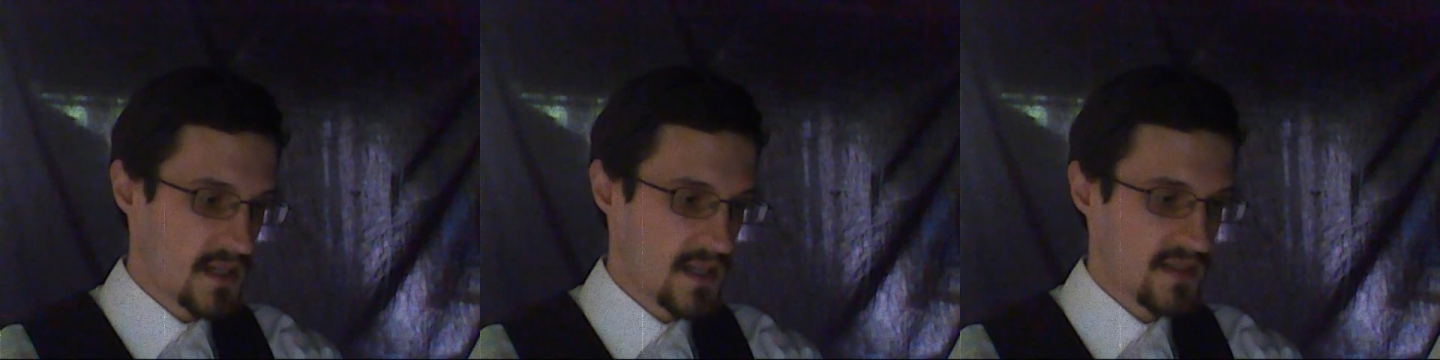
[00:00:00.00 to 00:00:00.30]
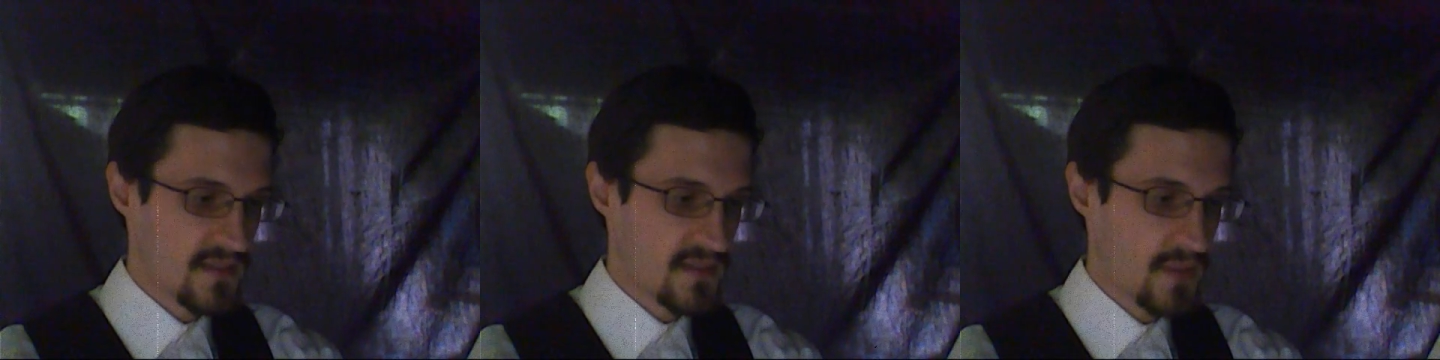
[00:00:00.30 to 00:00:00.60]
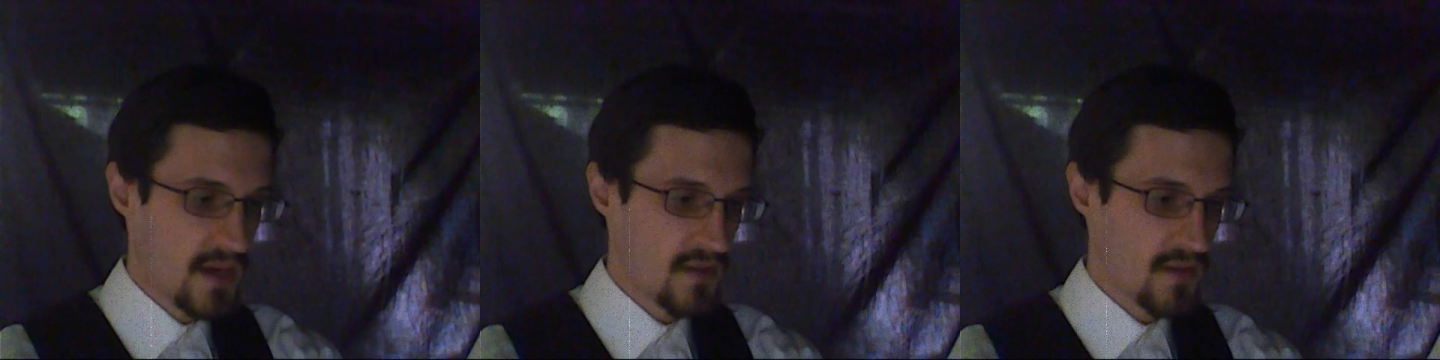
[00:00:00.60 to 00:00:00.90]
unless the
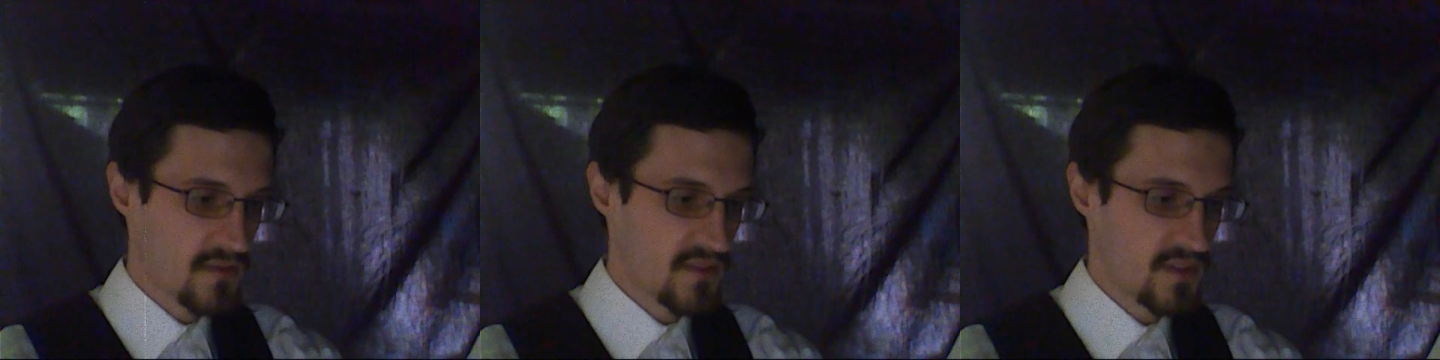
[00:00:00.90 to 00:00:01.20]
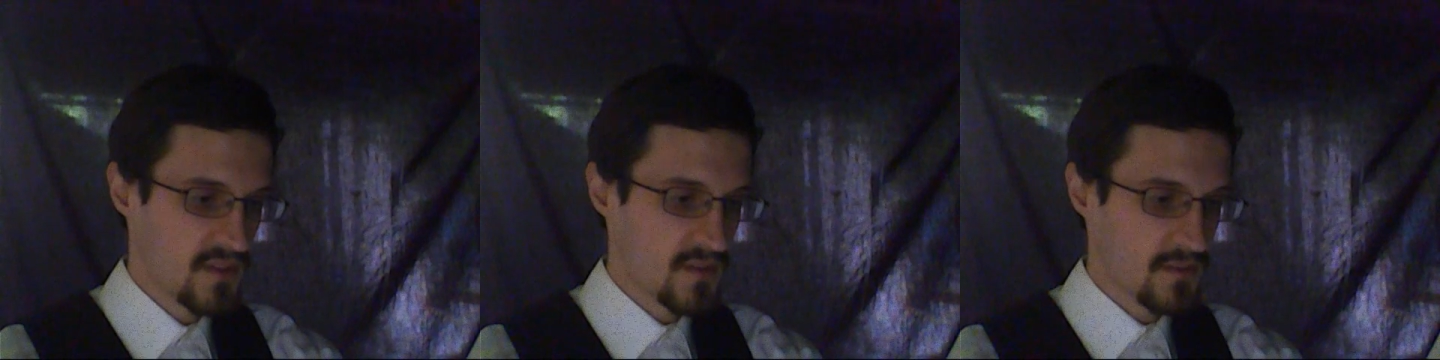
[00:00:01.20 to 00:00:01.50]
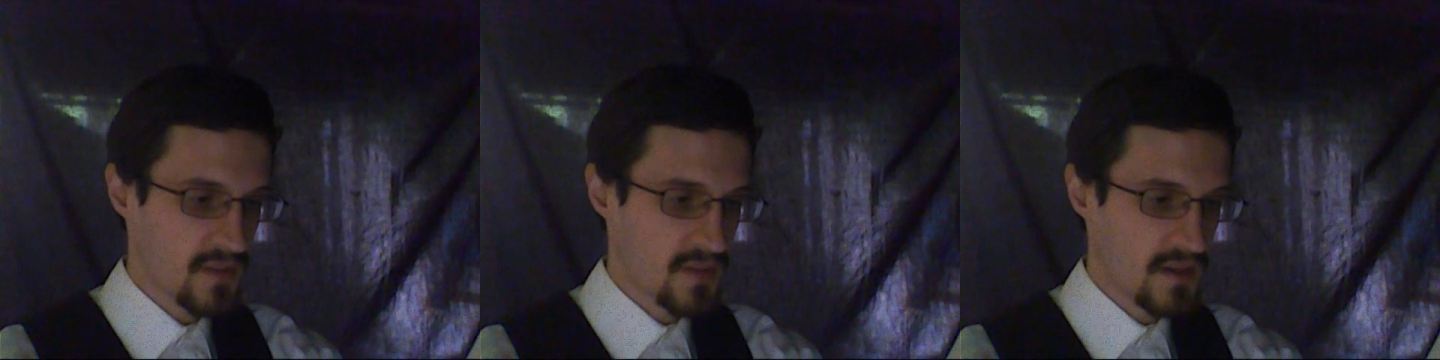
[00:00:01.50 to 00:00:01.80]
power of
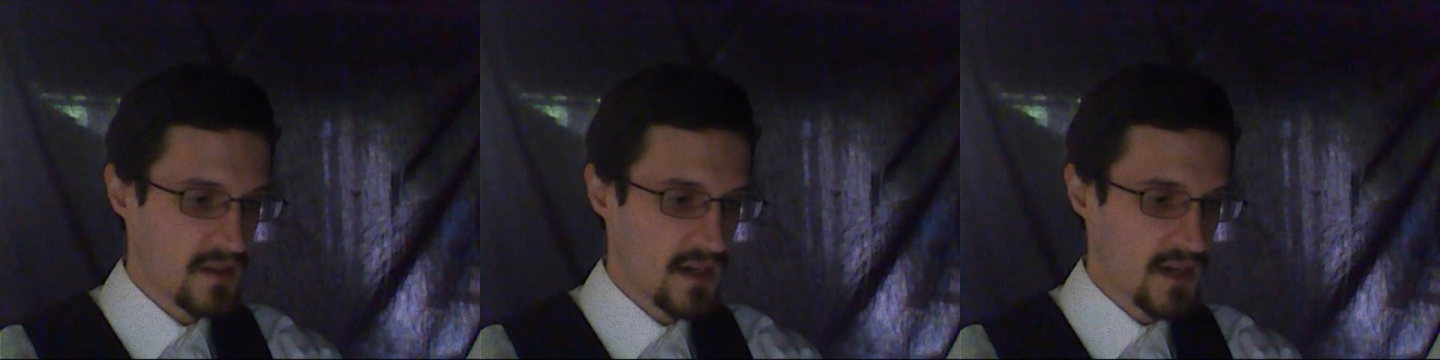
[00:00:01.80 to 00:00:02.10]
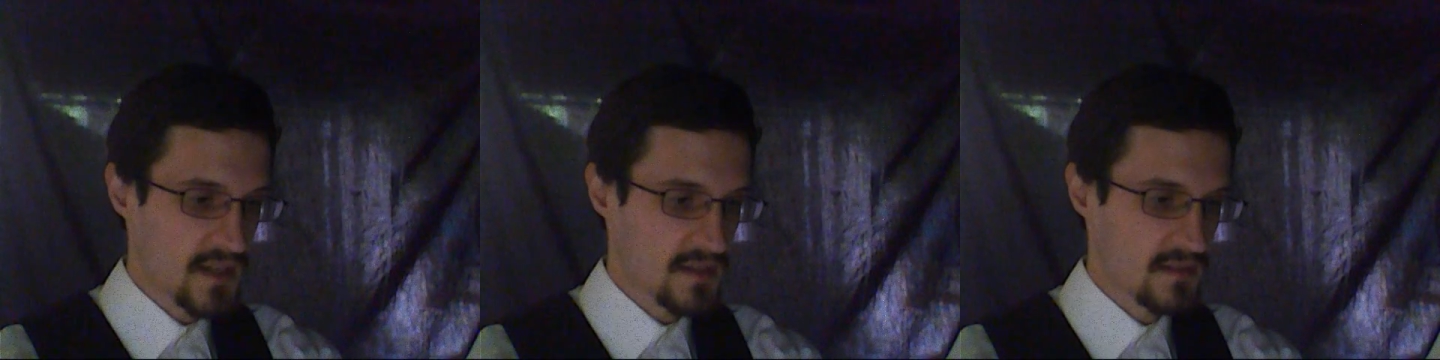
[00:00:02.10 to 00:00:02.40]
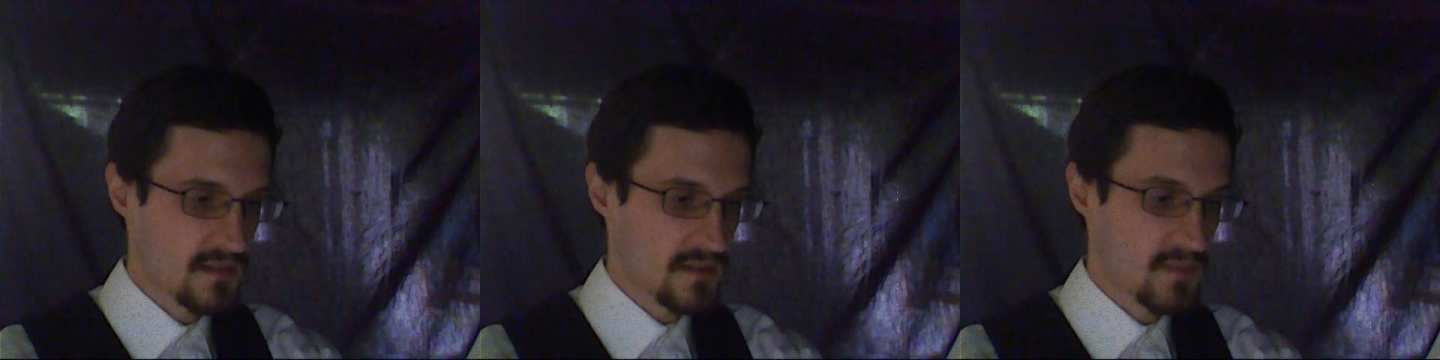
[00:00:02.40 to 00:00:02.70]
concealment by an art
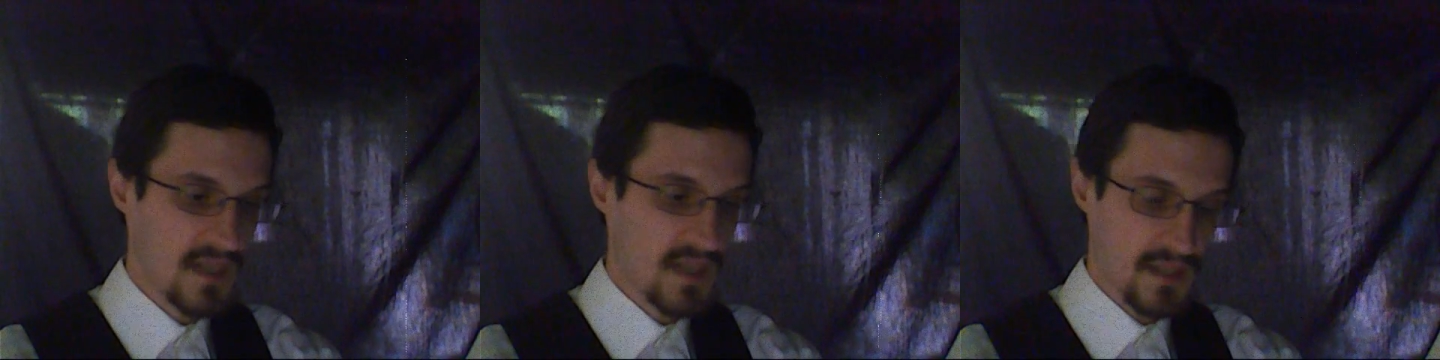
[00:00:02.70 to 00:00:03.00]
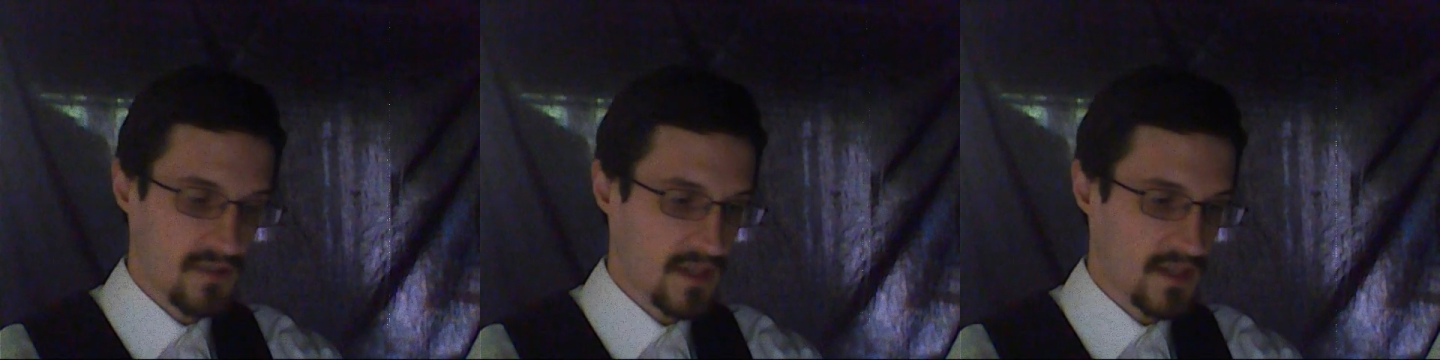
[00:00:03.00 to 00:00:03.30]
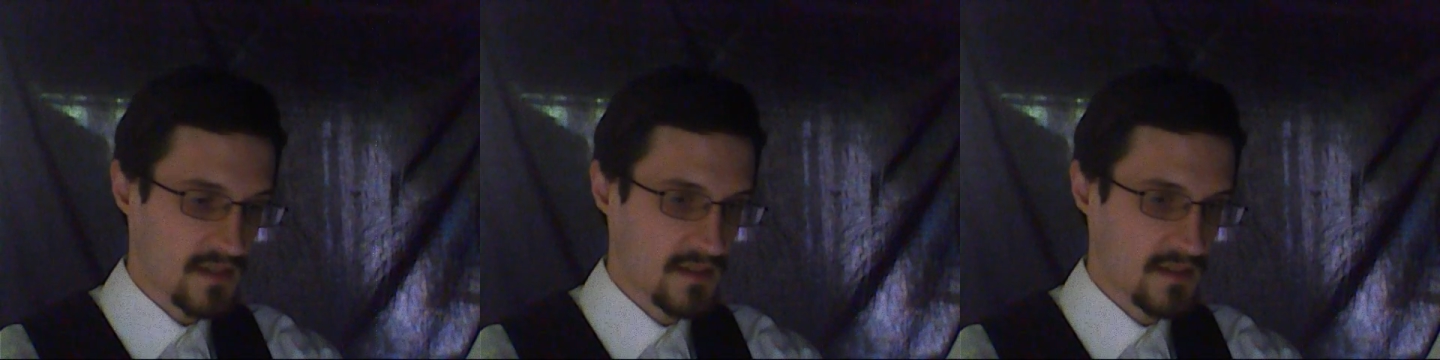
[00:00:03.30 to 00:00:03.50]
demanding credit.